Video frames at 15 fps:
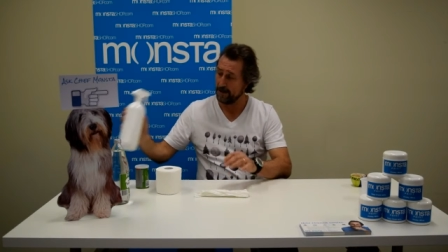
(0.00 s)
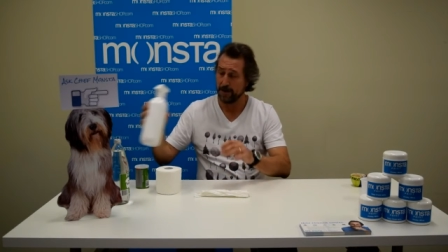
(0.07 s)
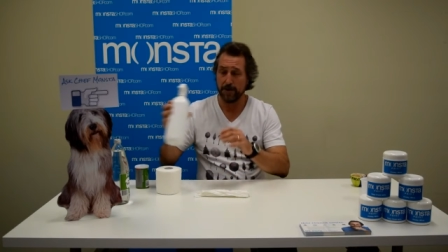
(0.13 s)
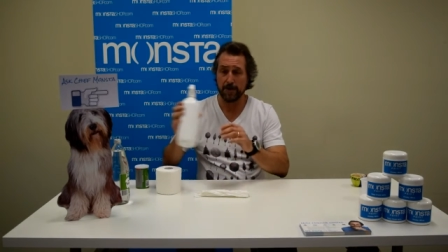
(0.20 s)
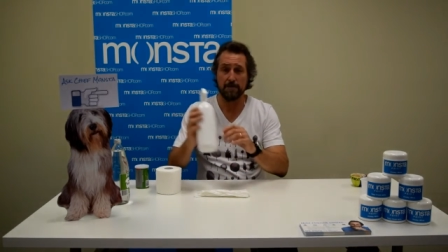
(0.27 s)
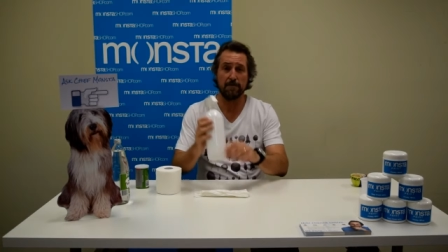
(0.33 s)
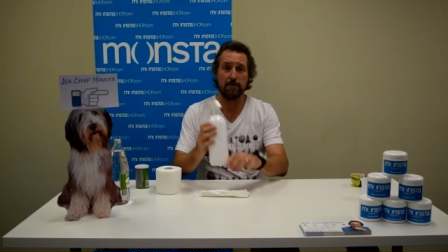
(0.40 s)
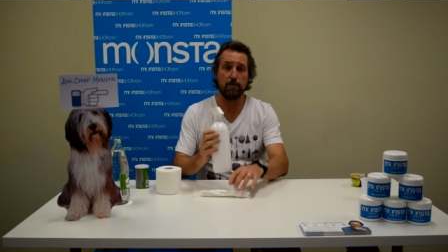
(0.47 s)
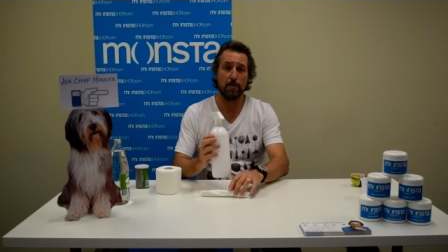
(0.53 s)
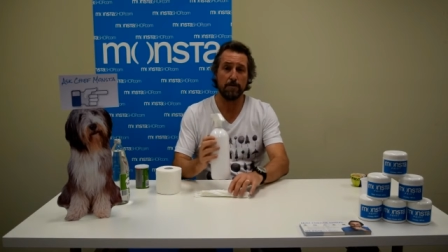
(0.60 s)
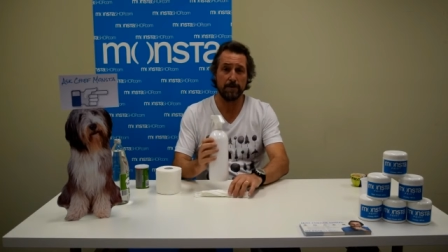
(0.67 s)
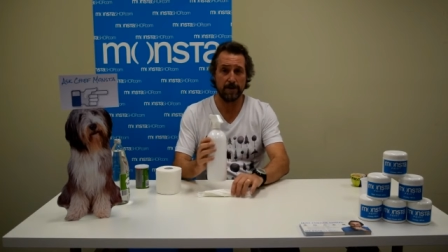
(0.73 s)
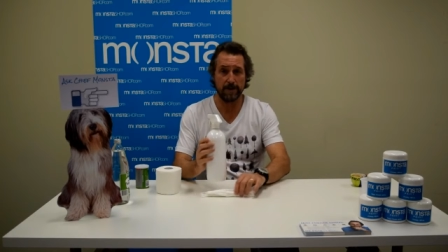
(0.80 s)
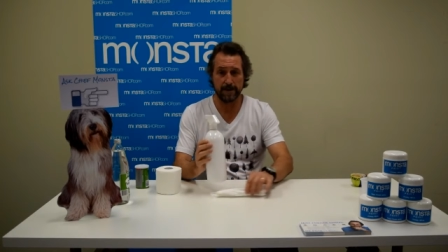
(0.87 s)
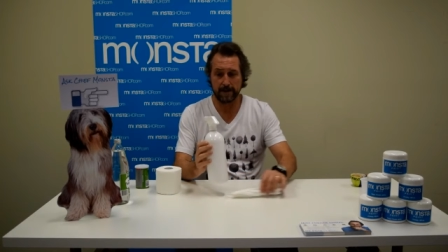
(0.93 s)
You can form
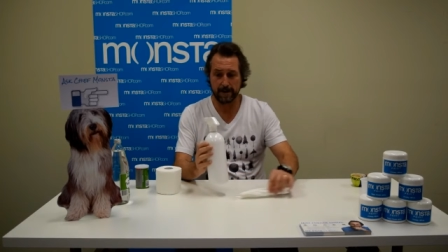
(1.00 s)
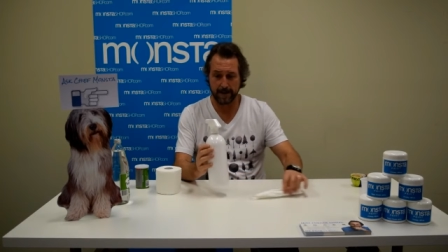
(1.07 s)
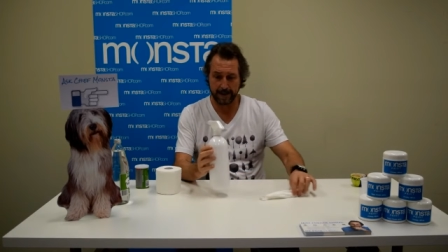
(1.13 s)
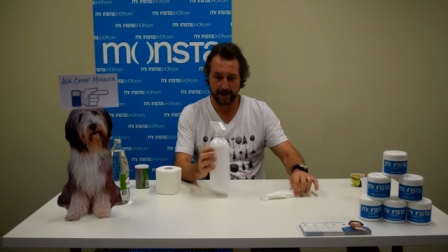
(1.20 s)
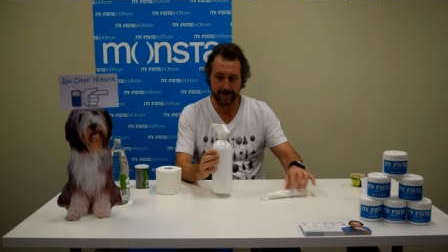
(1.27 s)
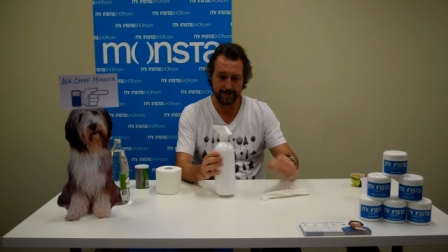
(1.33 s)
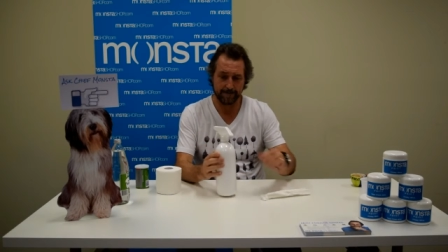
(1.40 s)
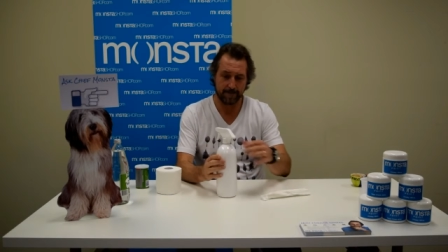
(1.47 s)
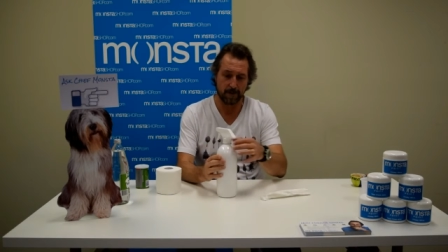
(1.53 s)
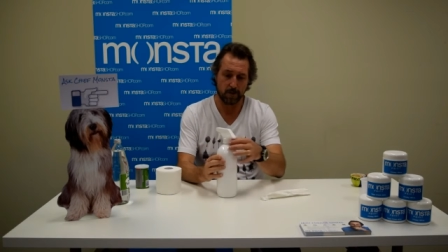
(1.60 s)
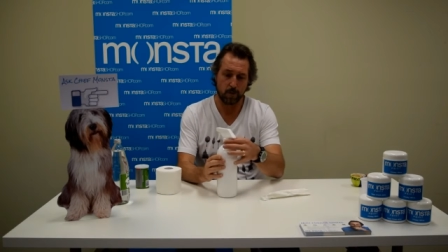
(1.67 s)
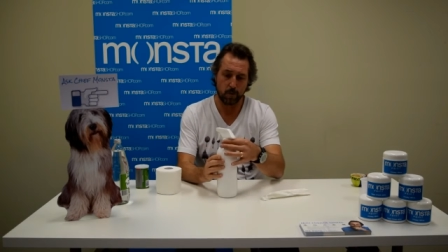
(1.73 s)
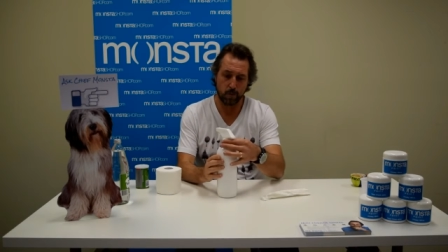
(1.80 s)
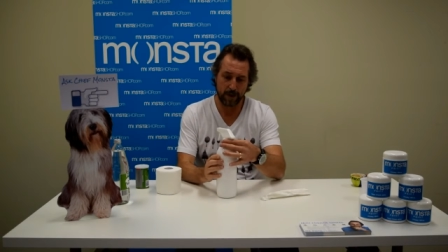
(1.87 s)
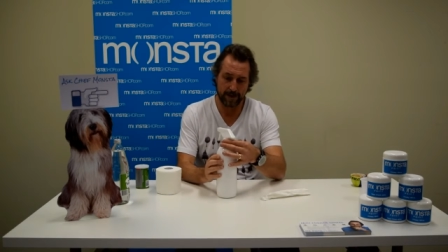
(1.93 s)
your own cleaner
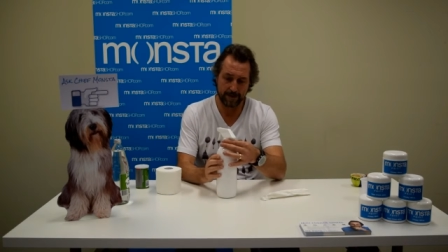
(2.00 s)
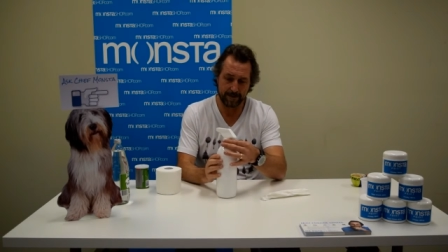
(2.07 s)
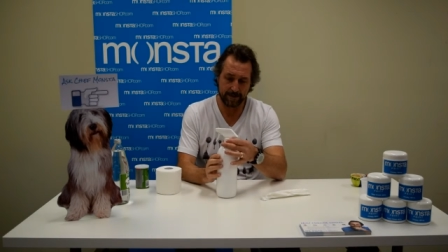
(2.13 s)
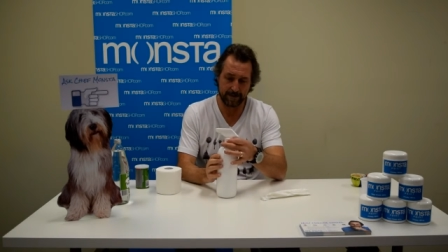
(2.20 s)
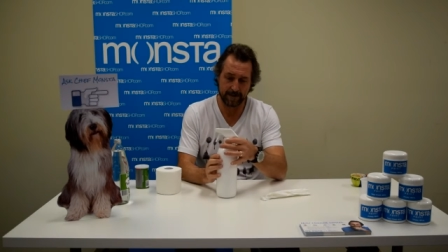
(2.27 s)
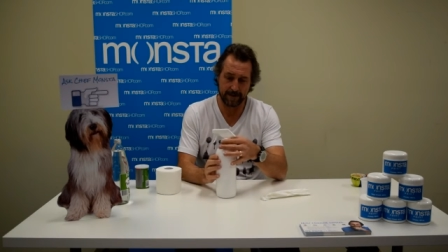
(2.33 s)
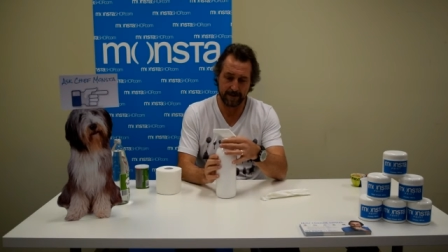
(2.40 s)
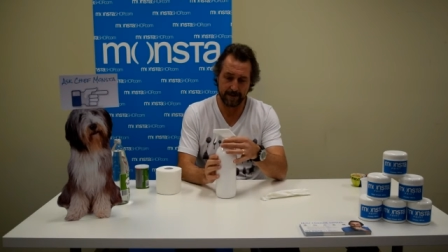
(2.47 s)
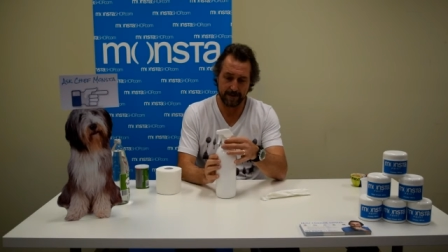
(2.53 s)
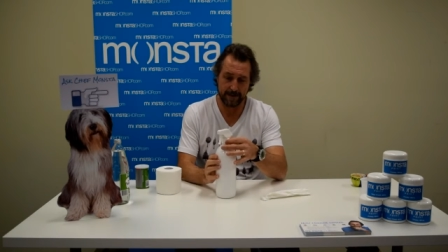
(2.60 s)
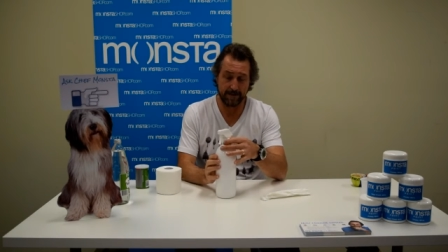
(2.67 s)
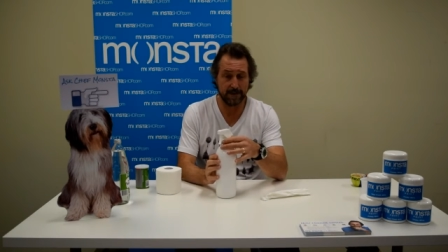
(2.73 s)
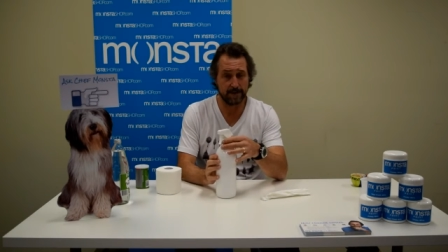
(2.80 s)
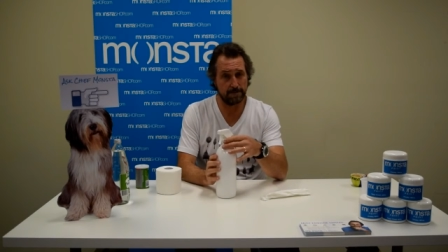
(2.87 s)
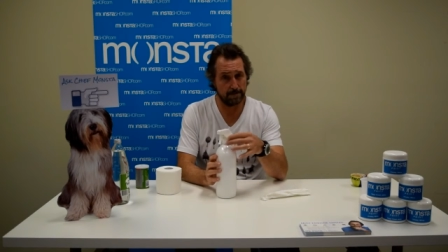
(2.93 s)
with,
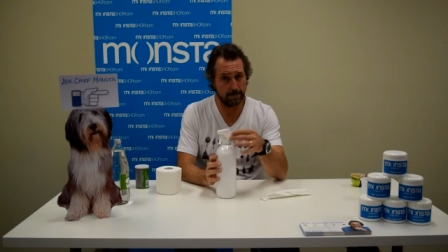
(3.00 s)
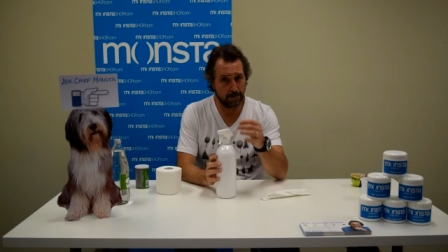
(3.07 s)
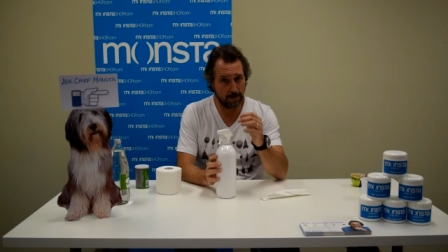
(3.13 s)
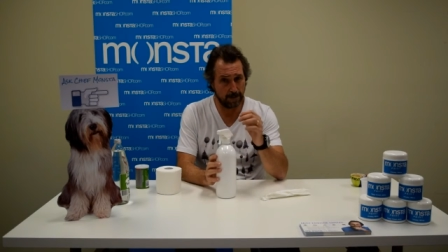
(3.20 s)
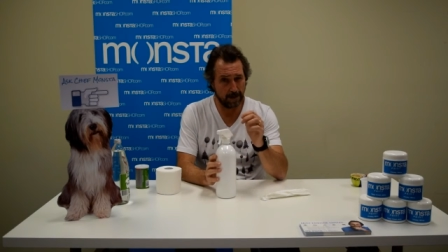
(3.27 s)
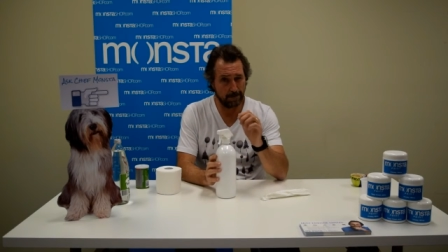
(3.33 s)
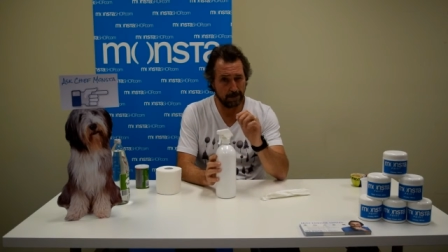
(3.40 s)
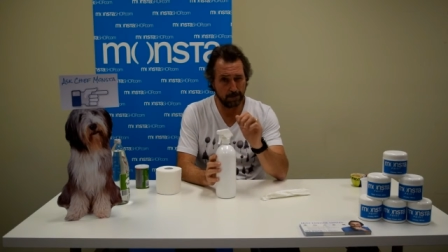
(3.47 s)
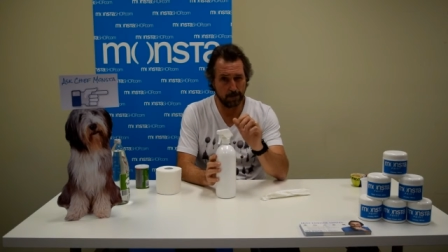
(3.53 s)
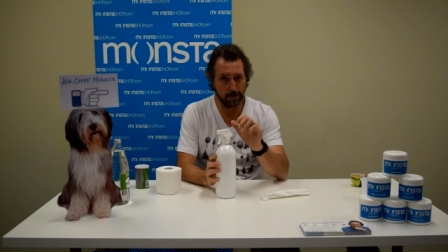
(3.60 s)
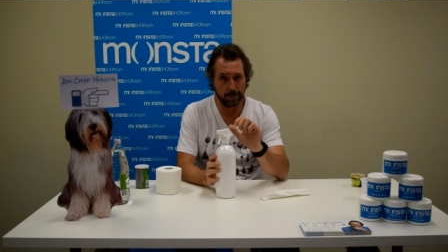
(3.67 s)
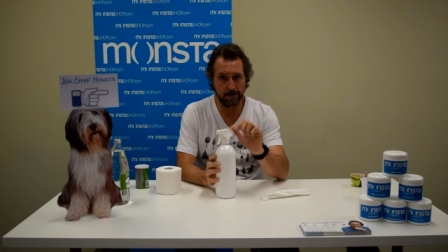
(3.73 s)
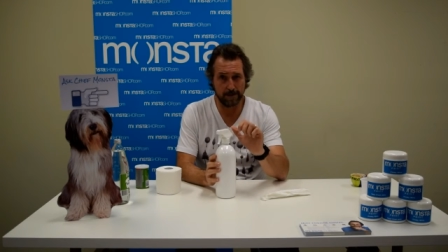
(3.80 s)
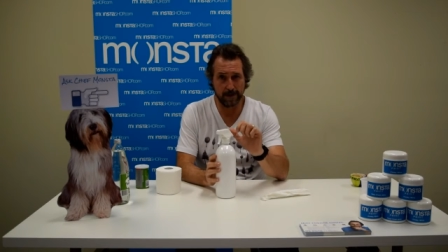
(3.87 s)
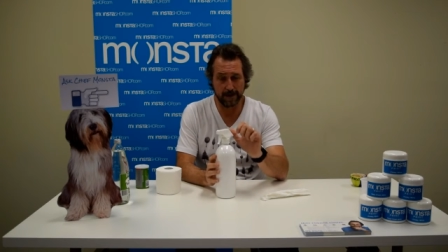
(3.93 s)
and this might need a bit
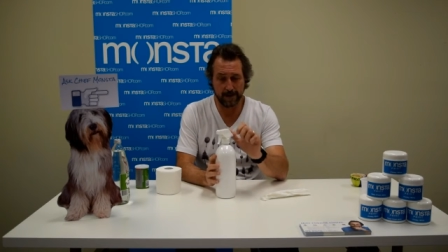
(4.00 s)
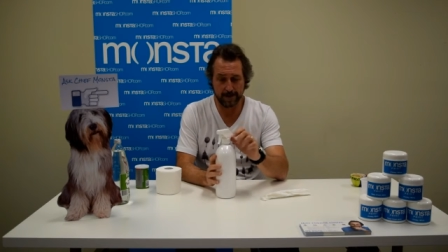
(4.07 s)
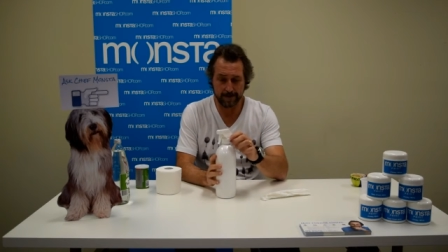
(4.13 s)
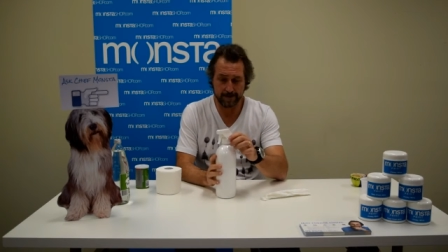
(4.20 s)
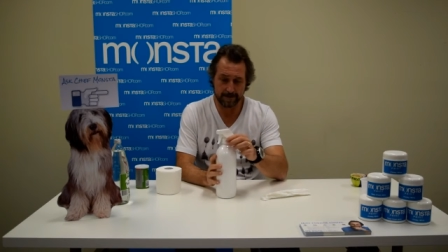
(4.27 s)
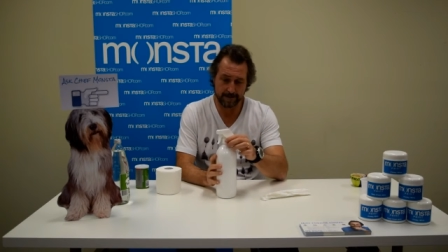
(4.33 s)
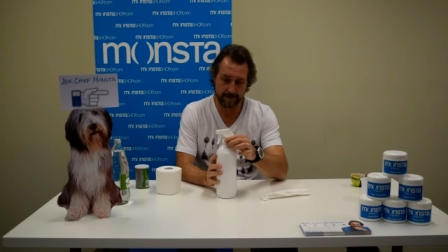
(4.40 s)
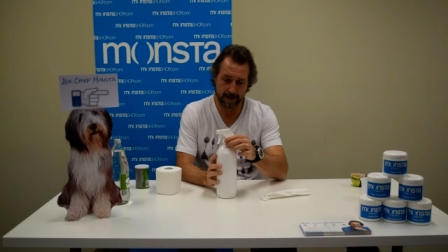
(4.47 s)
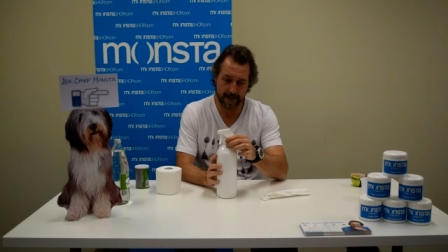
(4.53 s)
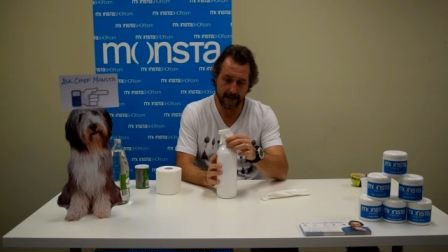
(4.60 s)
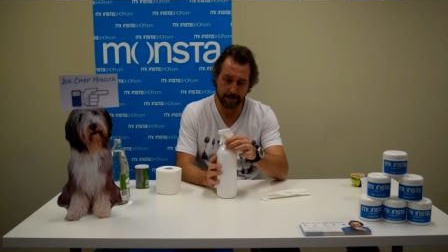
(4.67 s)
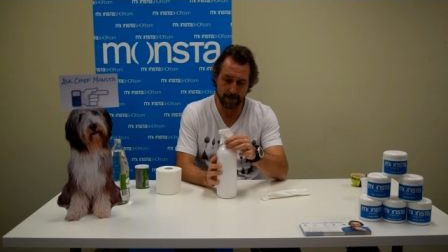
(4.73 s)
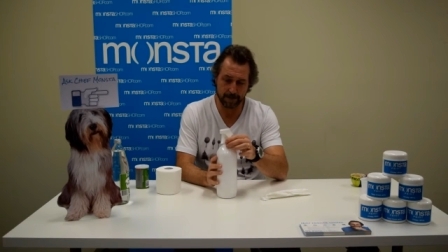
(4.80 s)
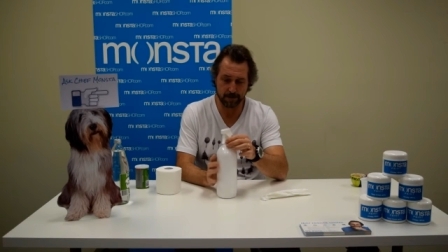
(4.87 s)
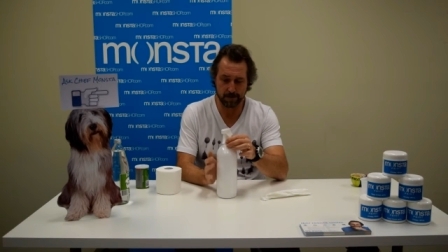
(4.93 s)
more uh,
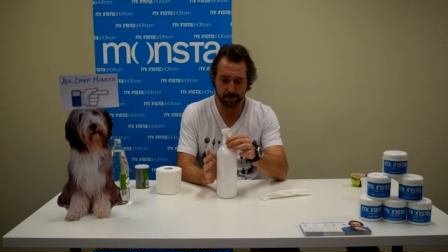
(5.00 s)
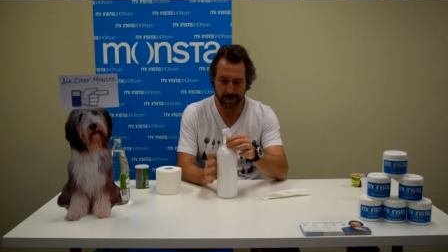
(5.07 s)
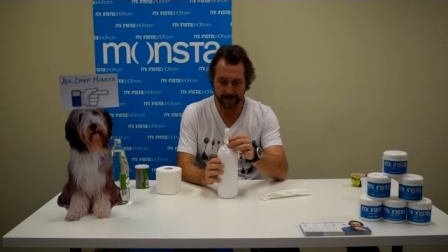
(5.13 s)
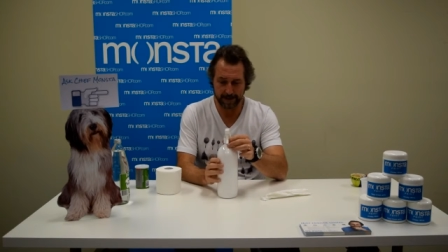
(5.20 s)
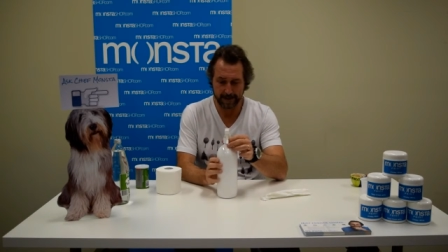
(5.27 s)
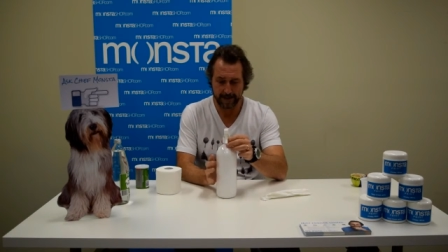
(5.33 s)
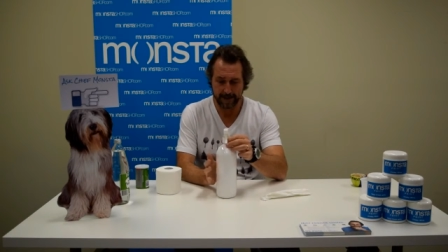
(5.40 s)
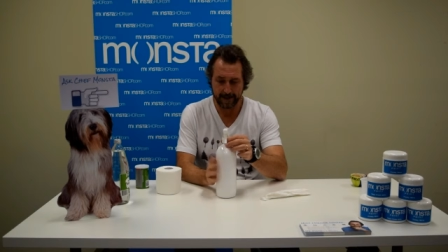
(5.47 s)
arm wrestle, but